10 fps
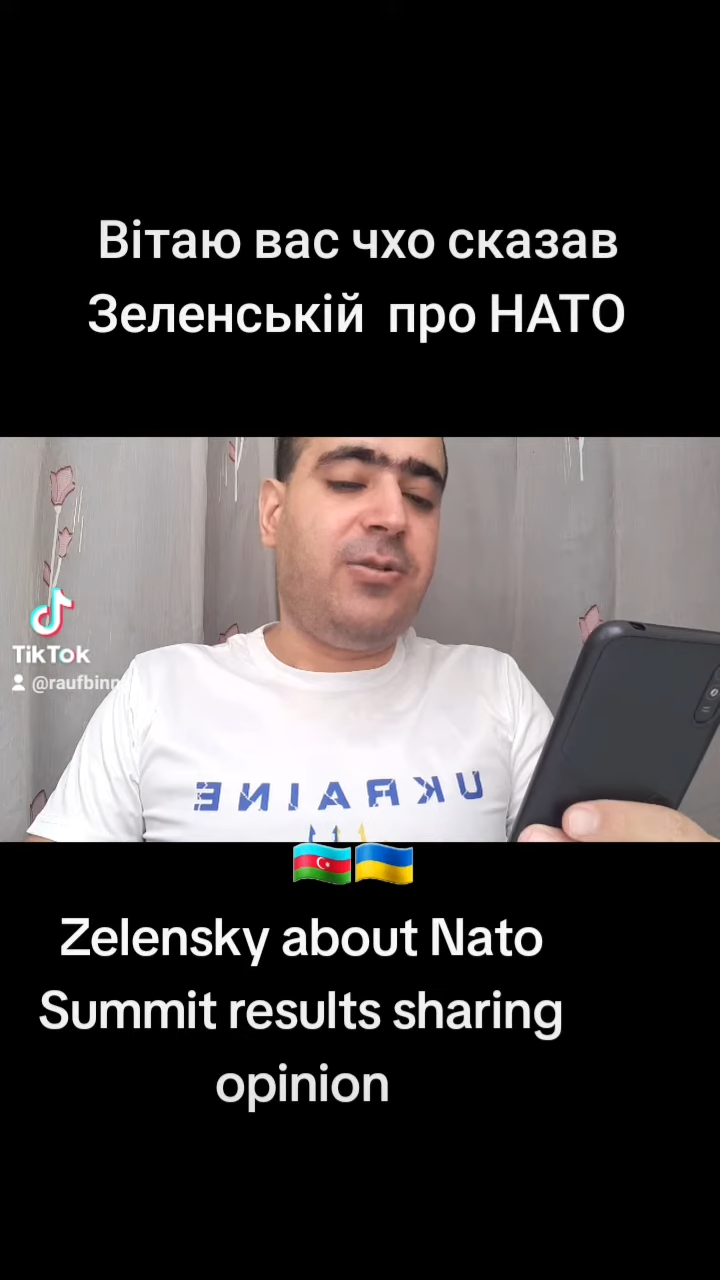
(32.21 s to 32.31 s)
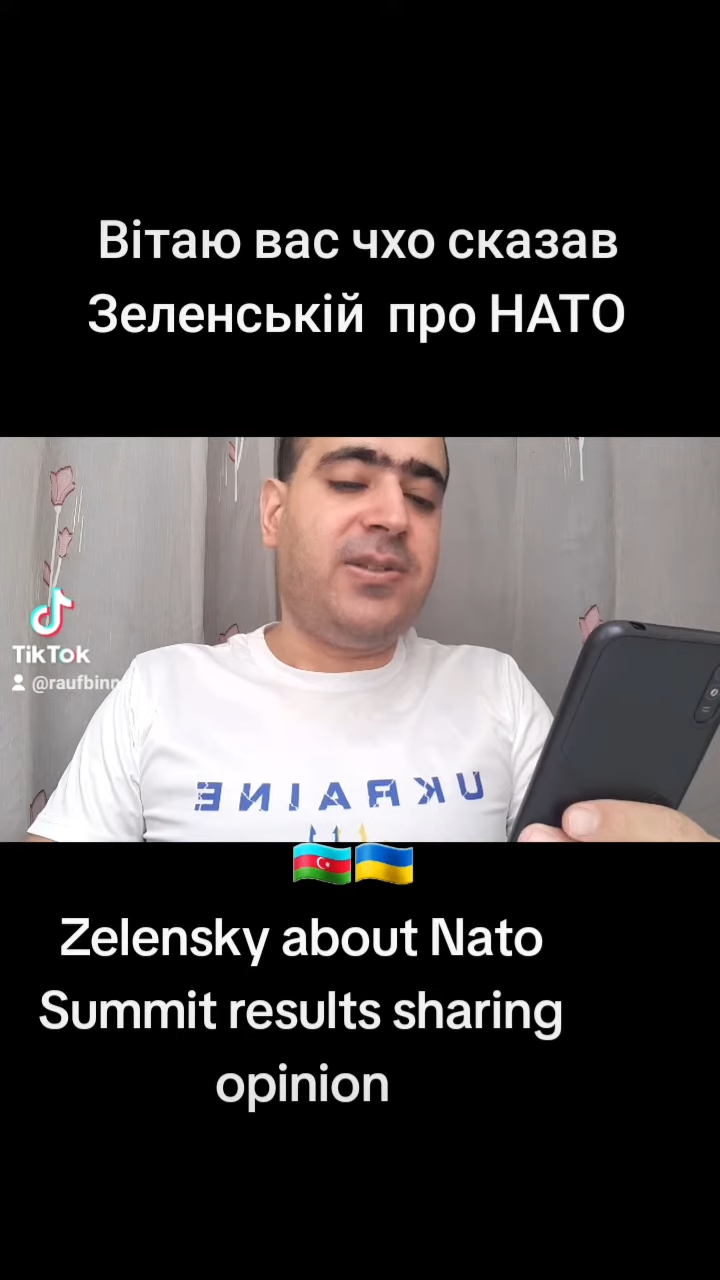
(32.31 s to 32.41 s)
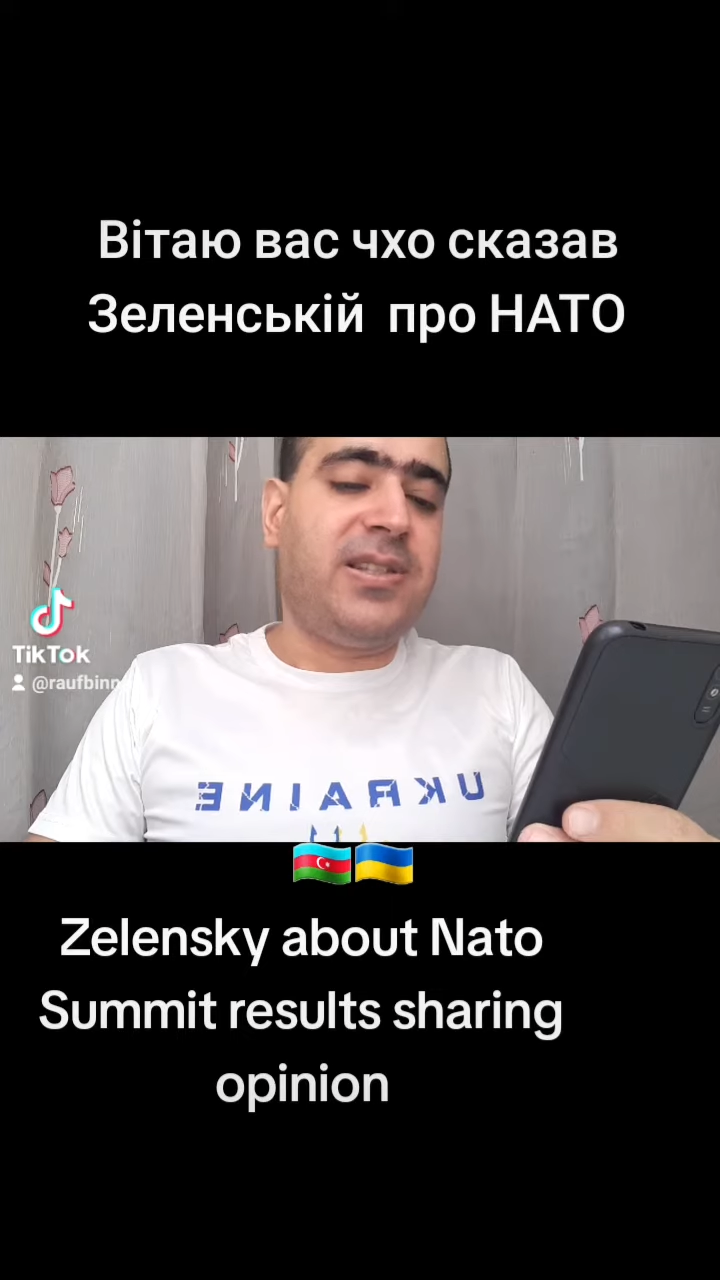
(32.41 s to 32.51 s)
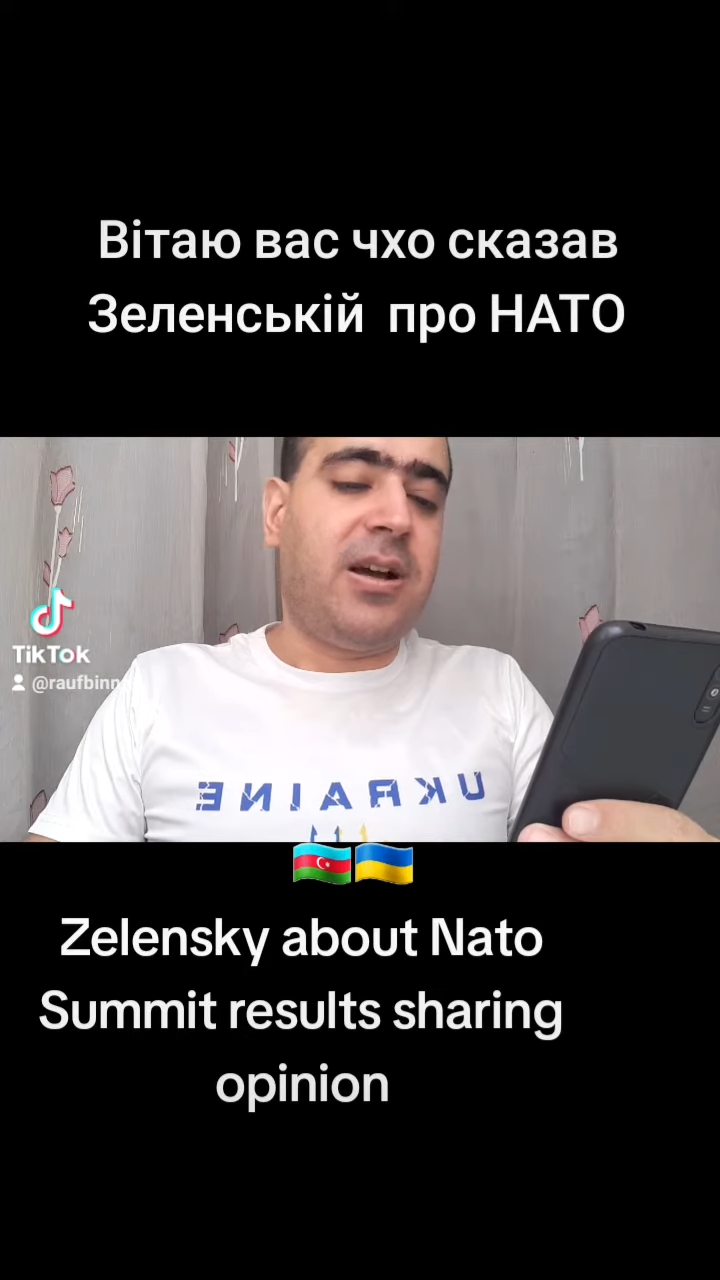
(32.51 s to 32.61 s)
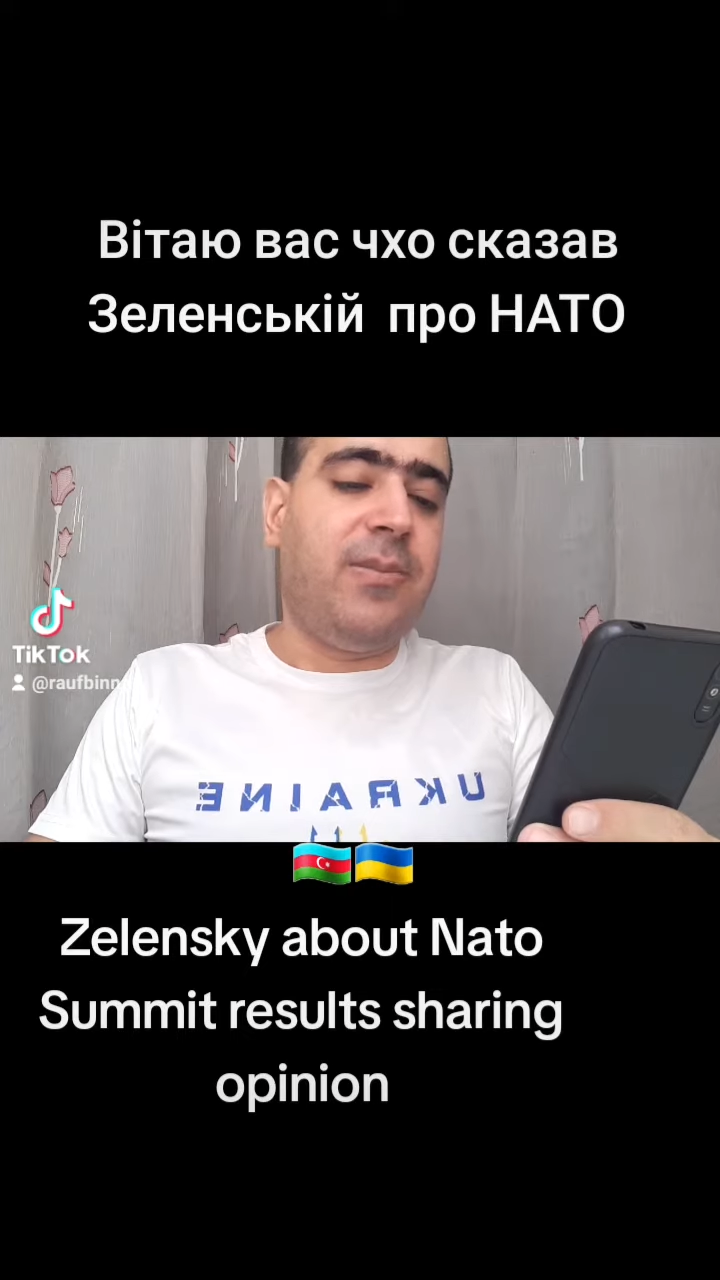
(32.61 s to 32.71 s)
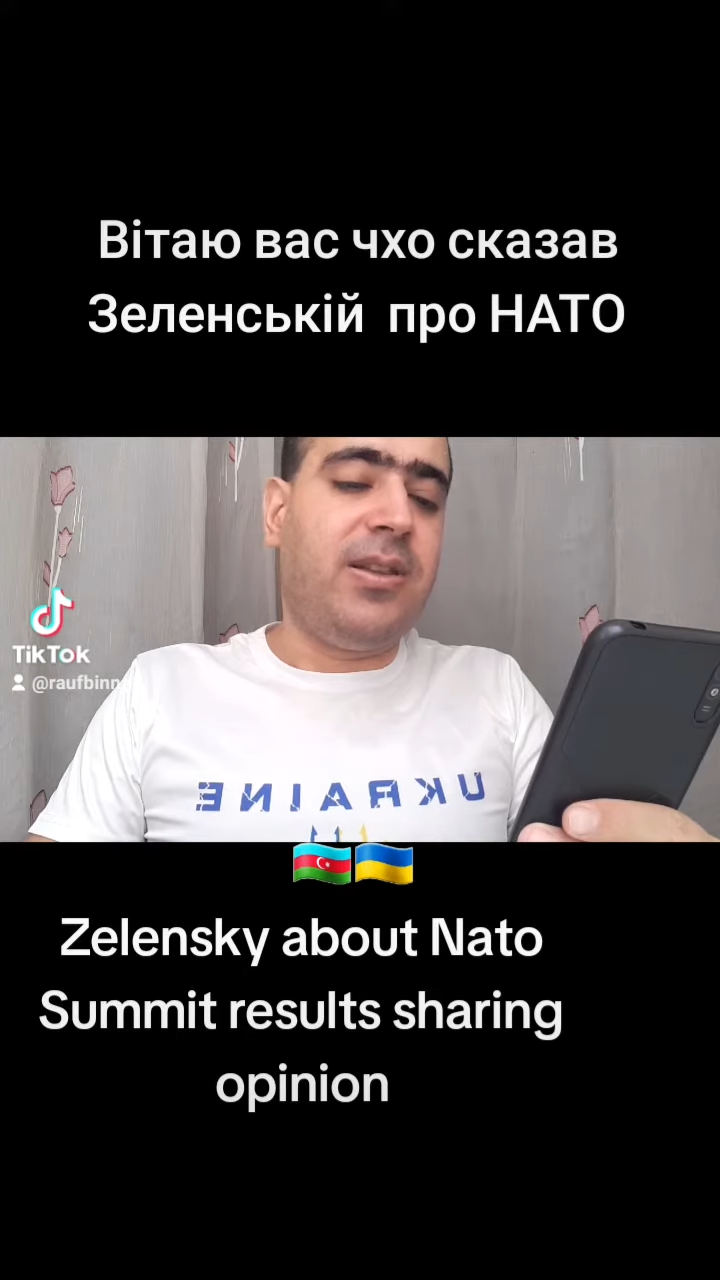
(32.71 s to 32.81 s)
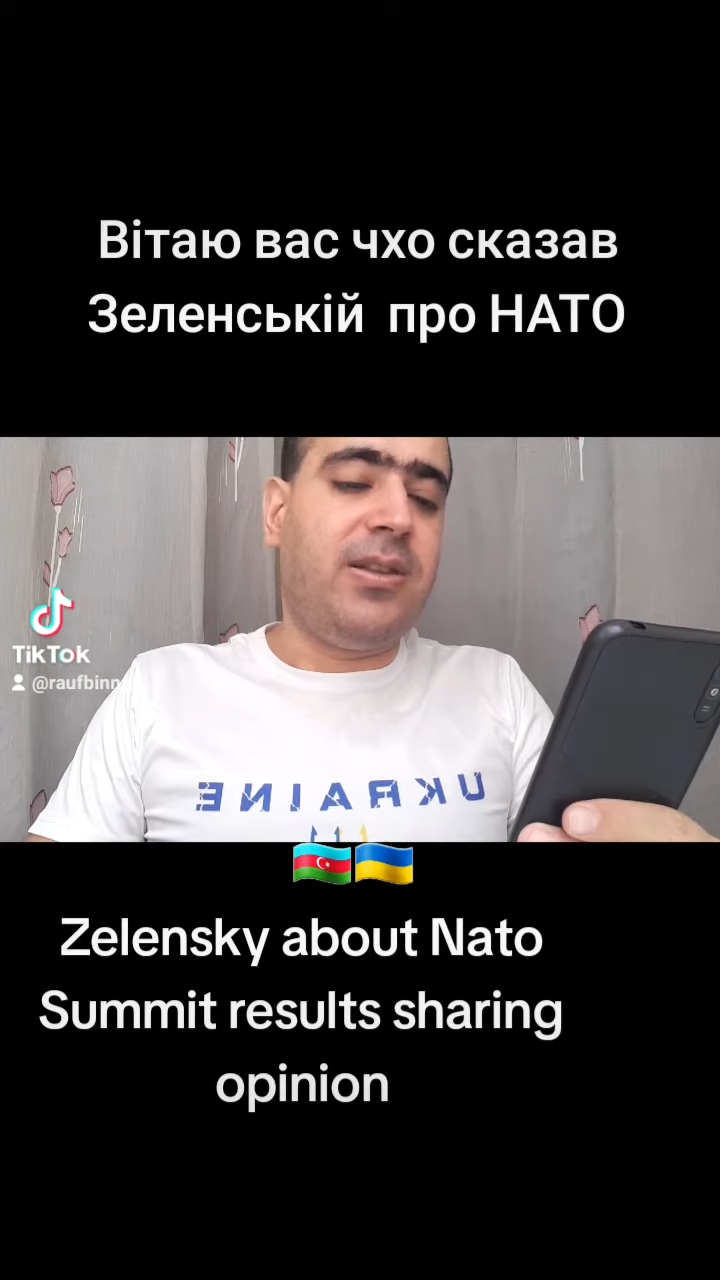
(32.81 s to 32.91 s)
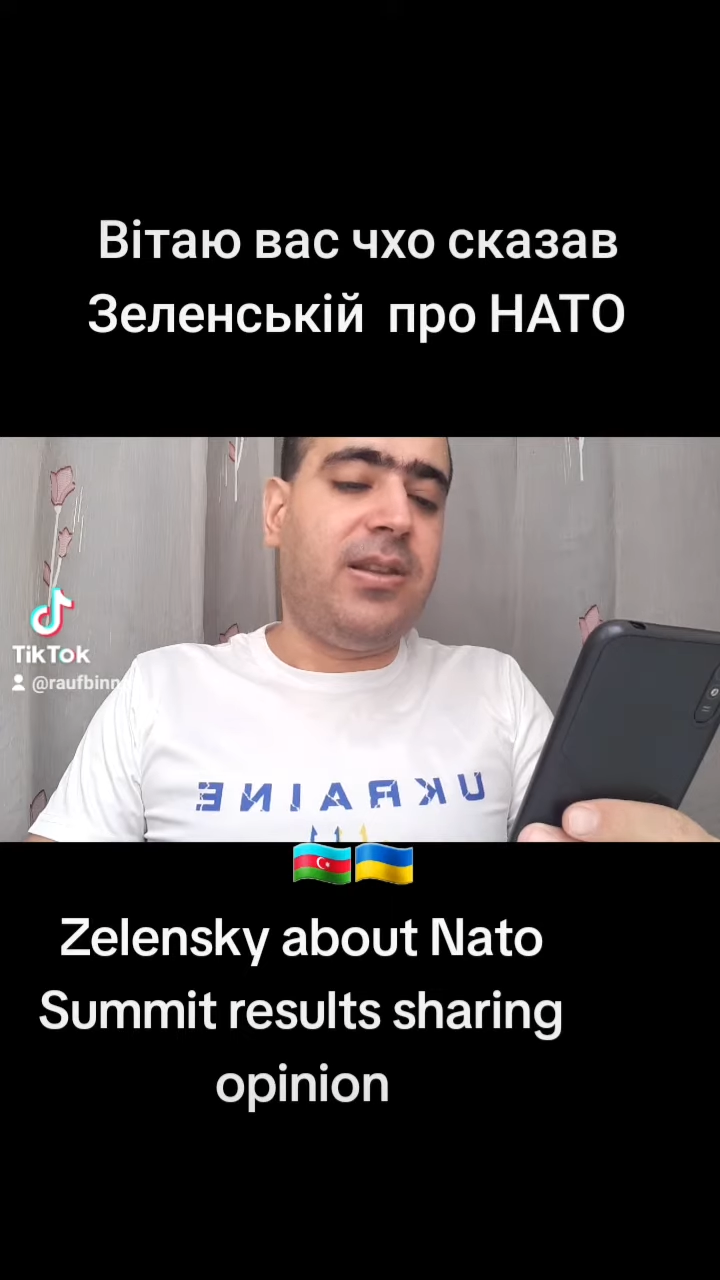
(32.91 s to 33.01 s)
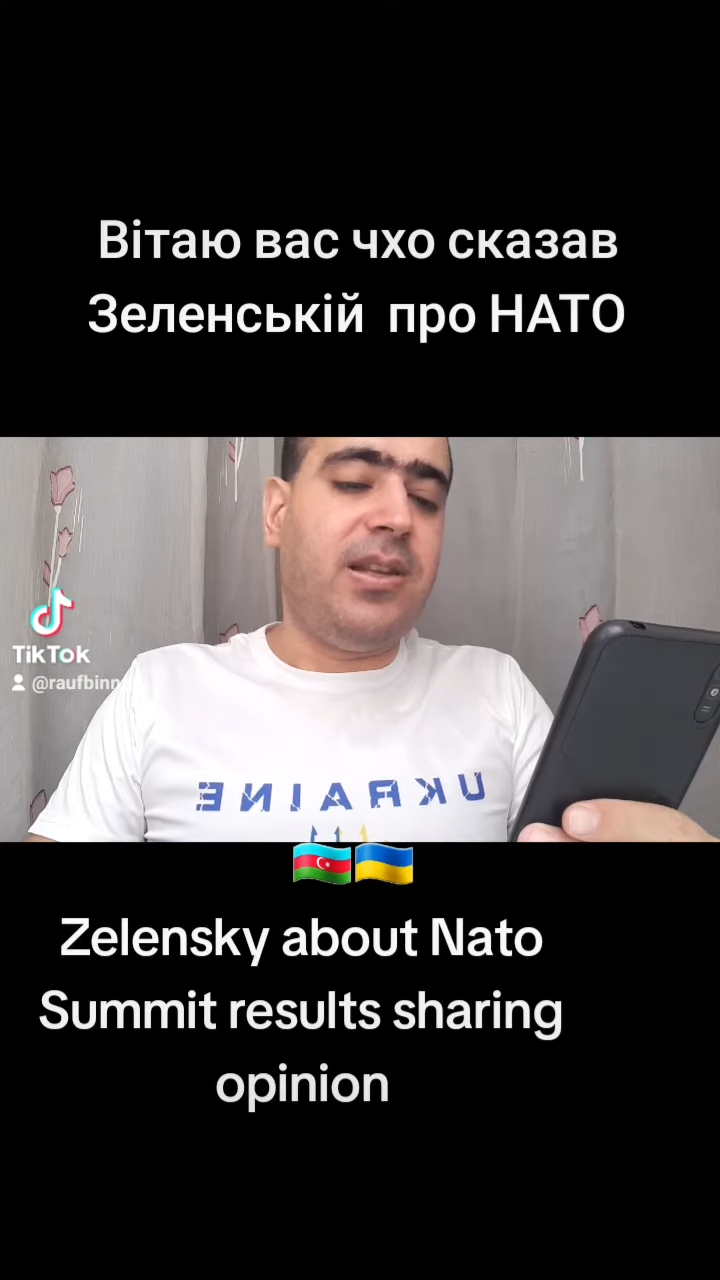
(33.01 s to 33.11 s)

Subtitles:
summit,